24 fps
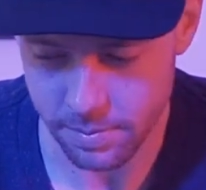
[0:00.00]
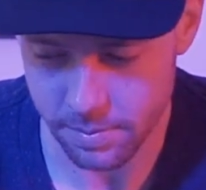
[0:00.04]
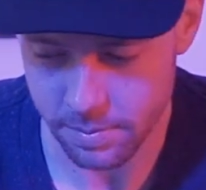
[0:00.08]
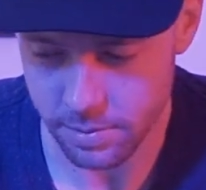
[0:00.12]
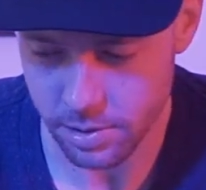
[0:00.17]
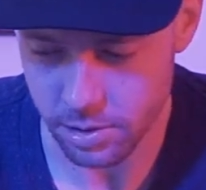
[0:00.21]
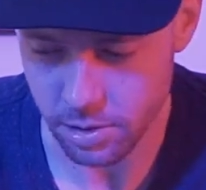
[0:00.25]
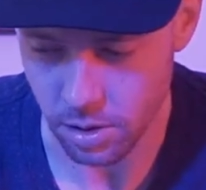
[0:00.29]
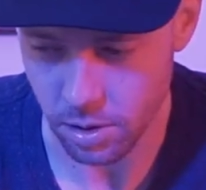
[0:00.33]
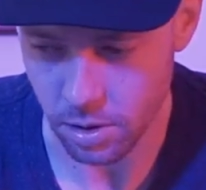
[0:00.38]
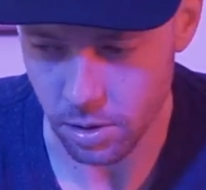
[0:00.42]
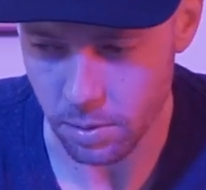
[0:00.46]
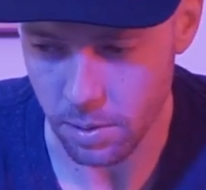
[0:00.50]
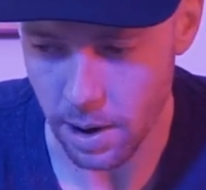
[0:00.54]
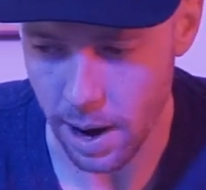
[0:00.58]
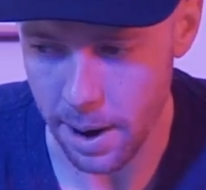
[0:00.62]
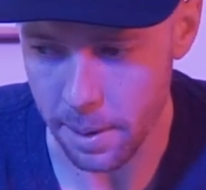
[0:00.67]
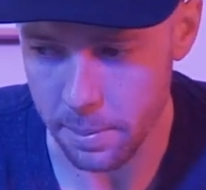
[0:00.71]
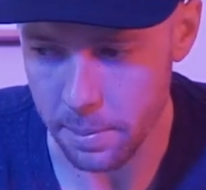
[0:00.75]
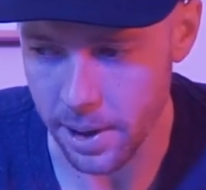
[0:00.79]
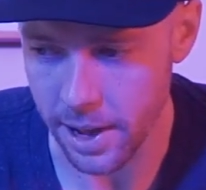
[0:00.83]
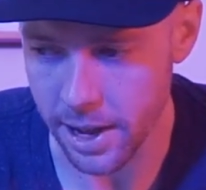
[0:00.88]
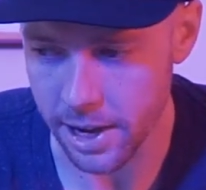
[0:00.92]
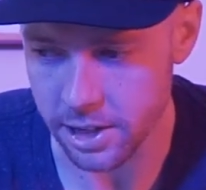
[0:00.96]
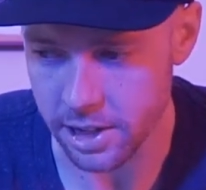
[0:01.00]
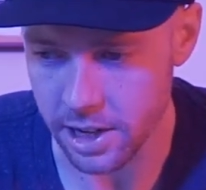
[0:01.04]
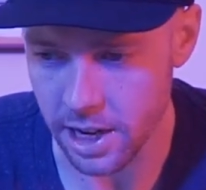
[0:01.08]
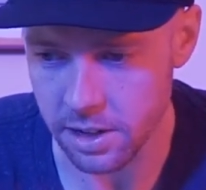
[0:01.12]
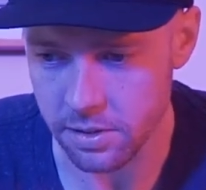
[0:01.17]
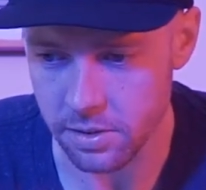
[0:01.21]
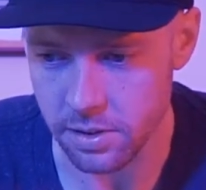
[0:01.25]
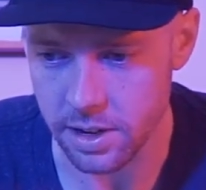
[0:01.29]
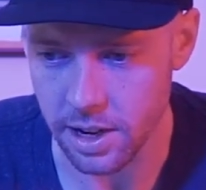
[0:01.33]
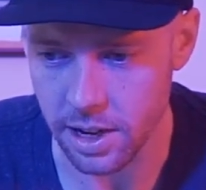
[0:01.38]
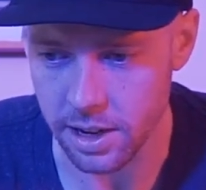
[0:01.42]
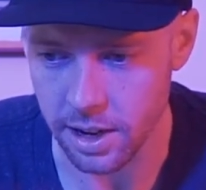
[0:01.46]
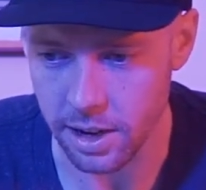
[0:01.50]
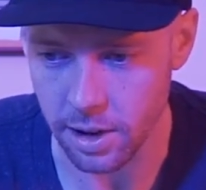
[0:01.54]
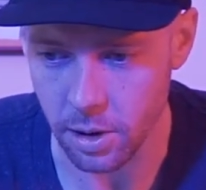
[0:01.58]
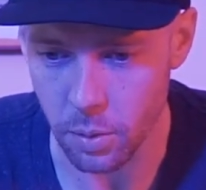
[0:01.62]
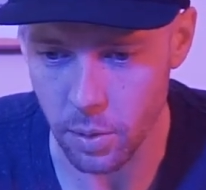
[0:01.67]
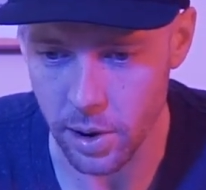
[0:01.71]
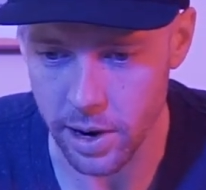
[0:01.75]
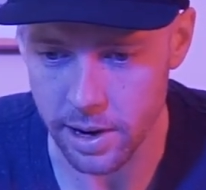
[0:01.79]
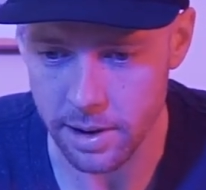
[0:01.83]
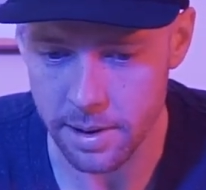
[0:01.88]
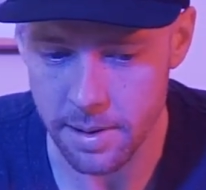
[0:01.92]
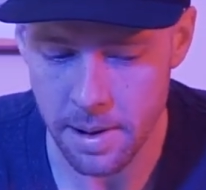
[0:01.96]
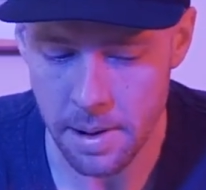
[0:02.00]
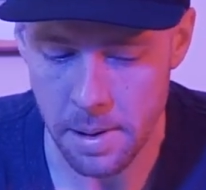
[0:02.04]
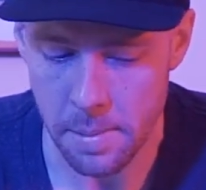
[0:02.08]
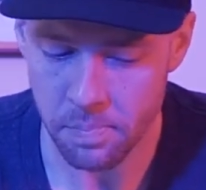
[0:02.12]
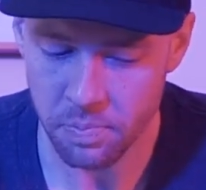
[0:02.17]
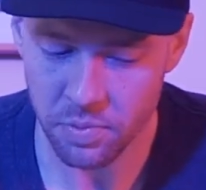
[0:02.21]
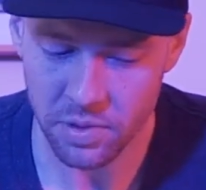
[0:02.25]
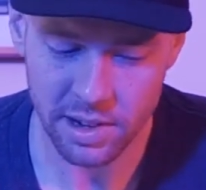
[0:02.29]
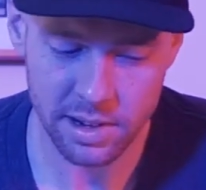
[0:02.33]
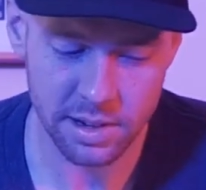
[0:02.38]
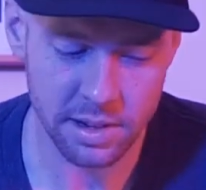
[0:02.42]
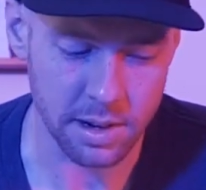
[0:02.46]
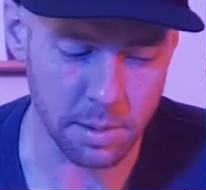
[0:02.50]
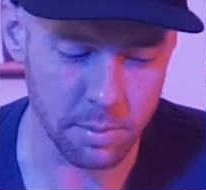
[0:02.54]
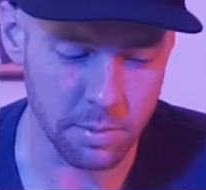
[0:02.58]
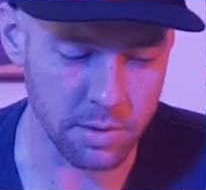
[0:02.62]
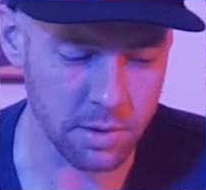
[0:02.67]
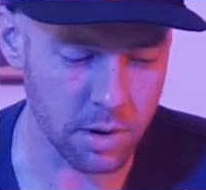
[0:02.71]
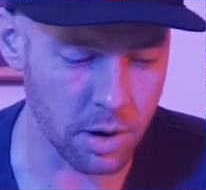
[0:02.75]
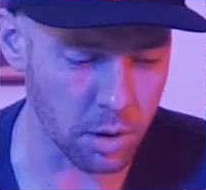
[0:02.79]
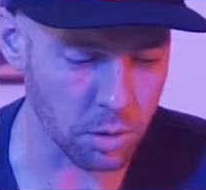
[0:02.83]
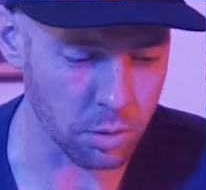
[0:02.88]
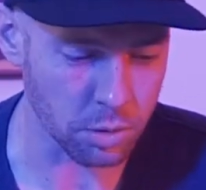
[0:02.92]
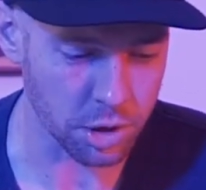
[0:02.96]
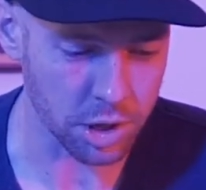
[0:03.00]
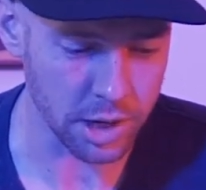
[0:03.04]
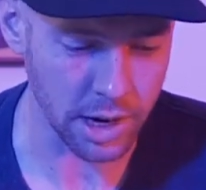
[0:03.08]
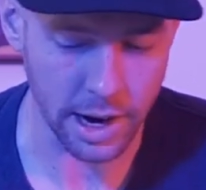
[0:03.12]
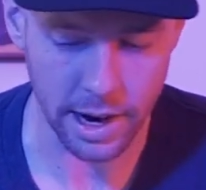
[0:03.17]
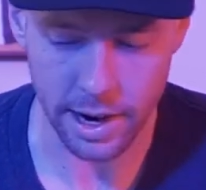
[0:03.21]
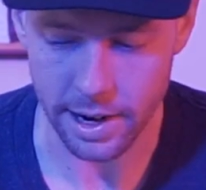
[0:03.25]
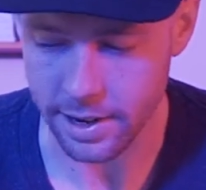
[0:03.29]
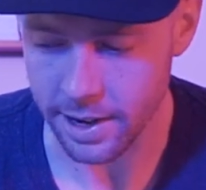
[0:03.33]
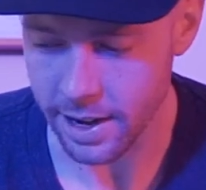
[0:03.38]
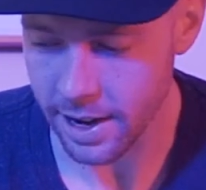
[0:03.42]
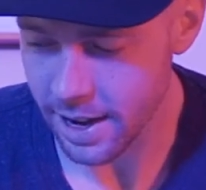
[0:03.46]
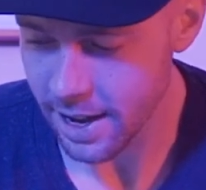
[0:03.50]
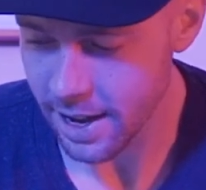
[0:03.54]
So I apologize for taking away some Cole shine